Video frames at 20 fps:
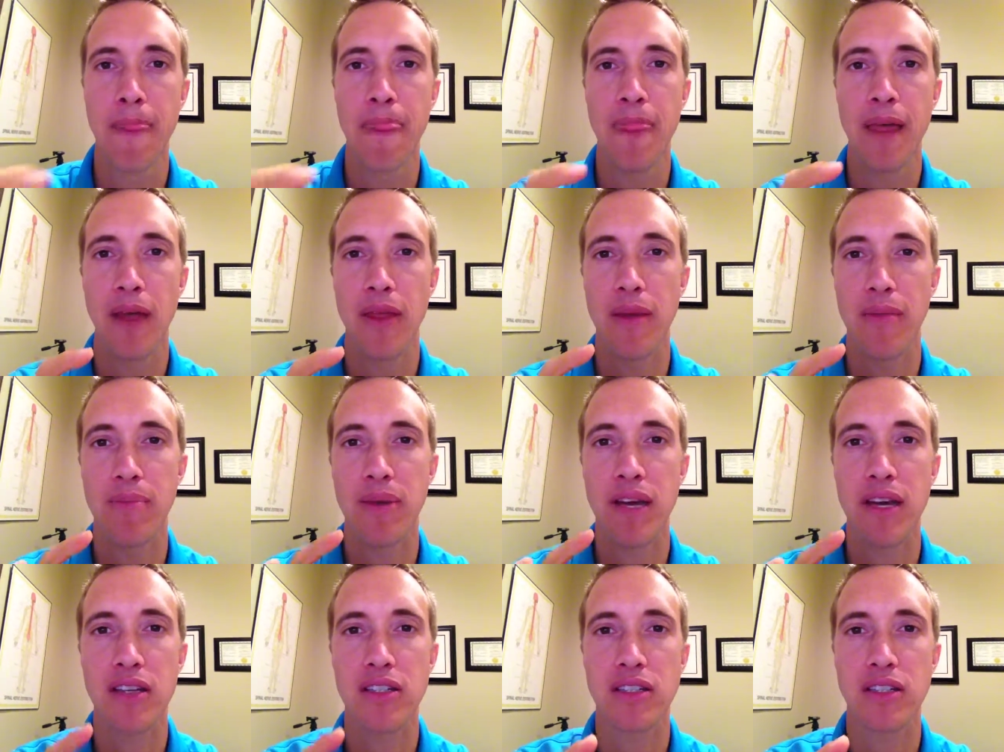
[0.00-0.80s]
Now, the
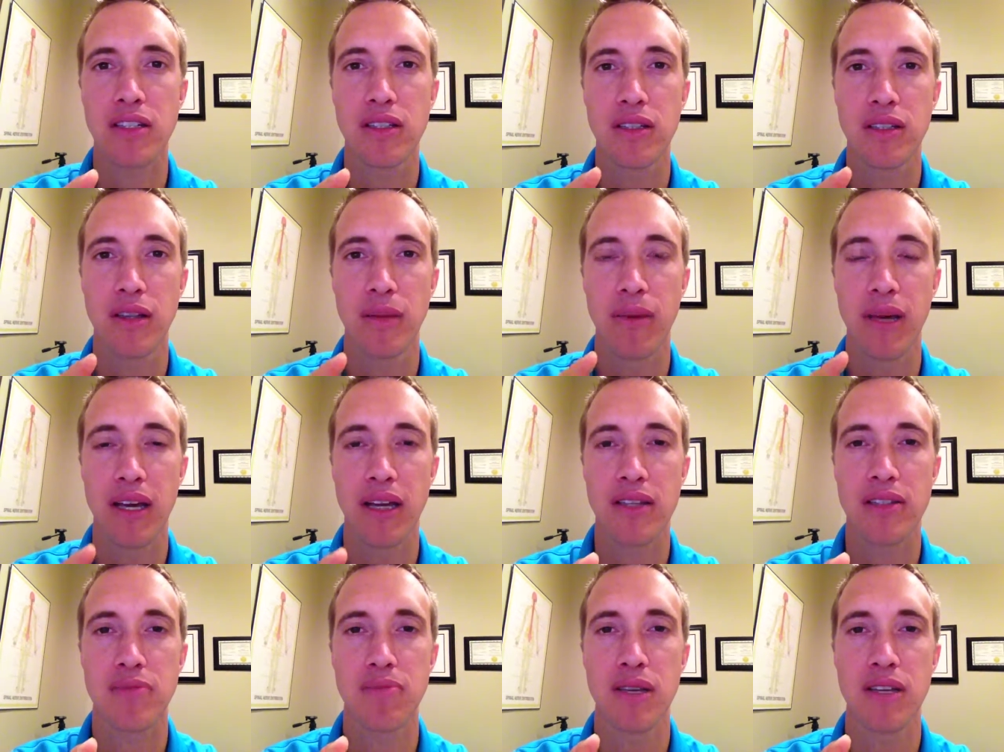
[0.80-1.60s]
biggest the
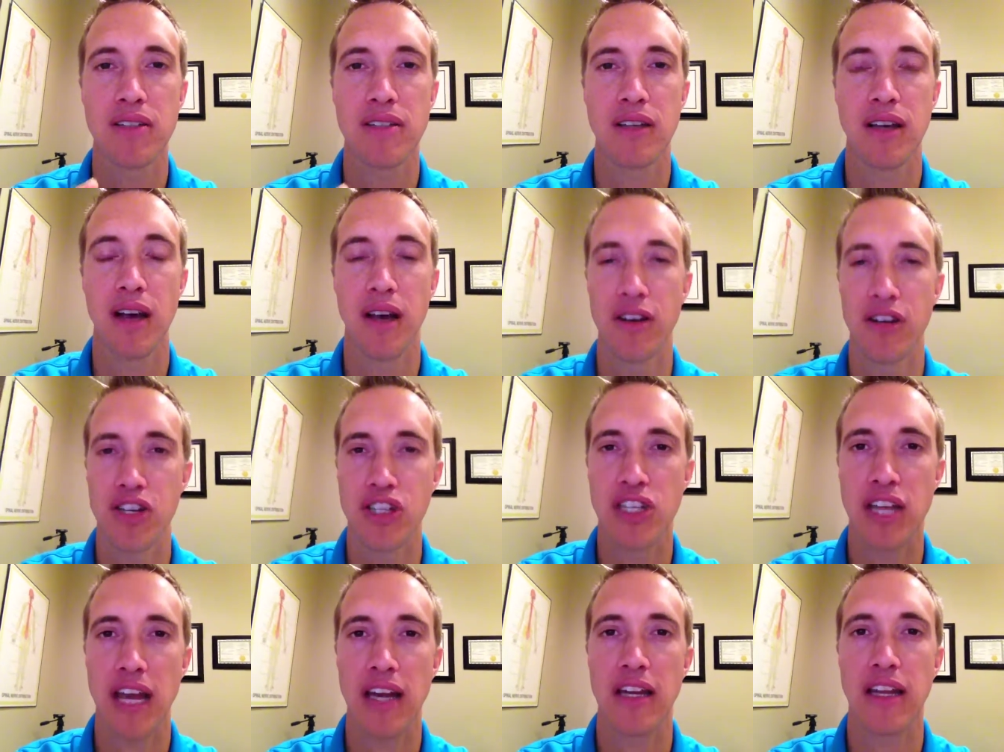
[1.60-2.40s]
biggest
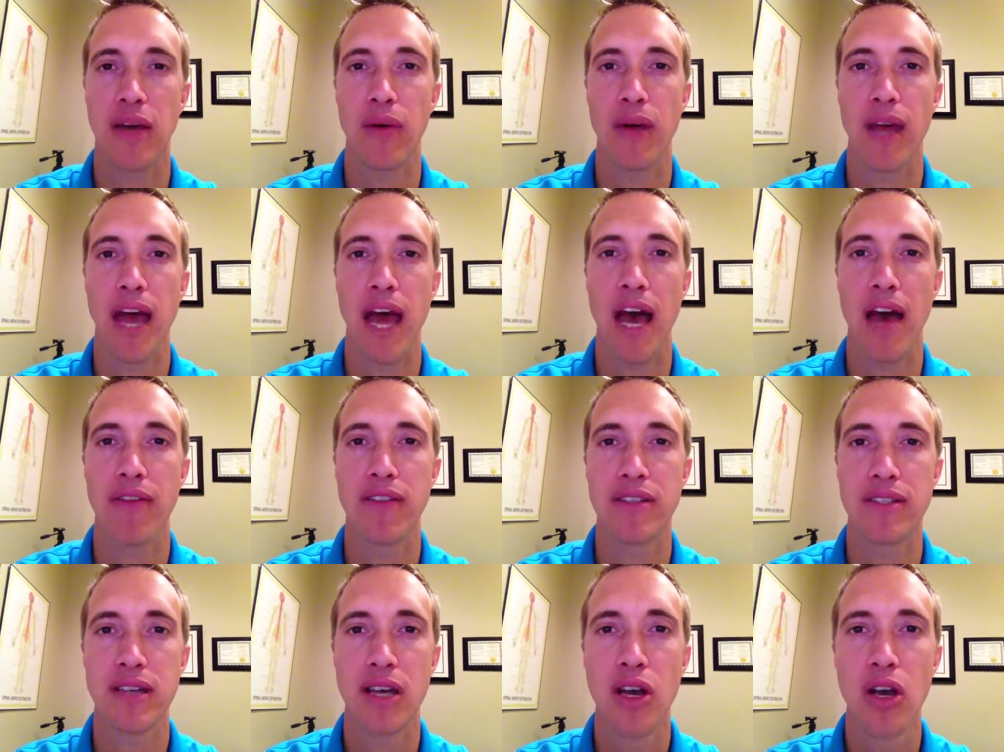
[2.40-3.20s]
misunderstanding that we have
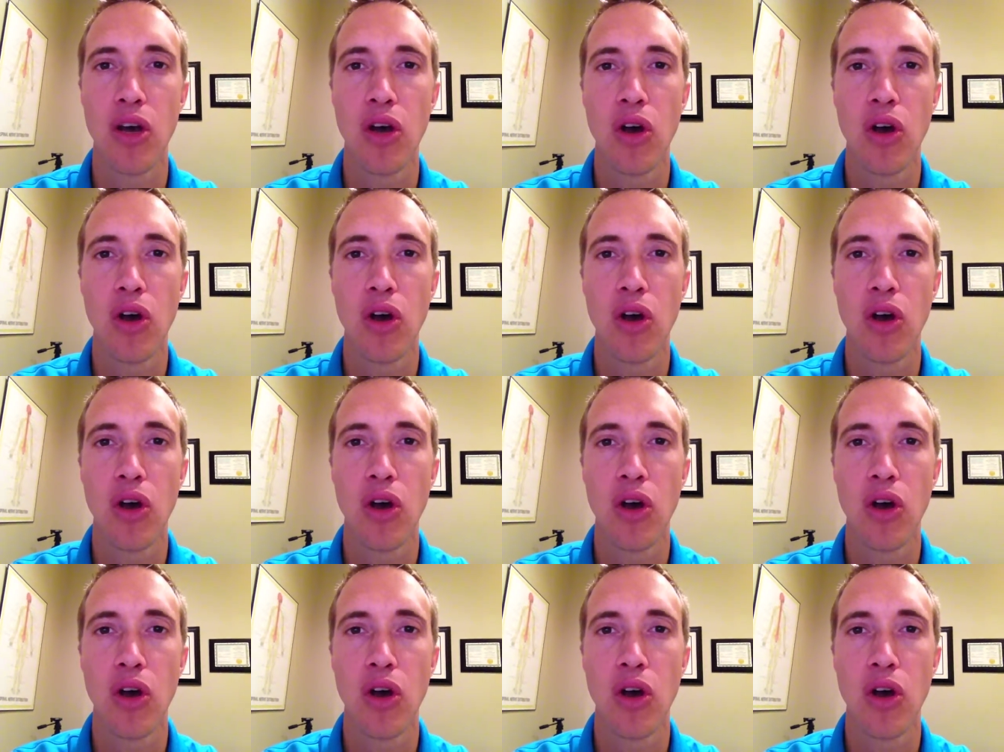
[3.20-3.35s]
is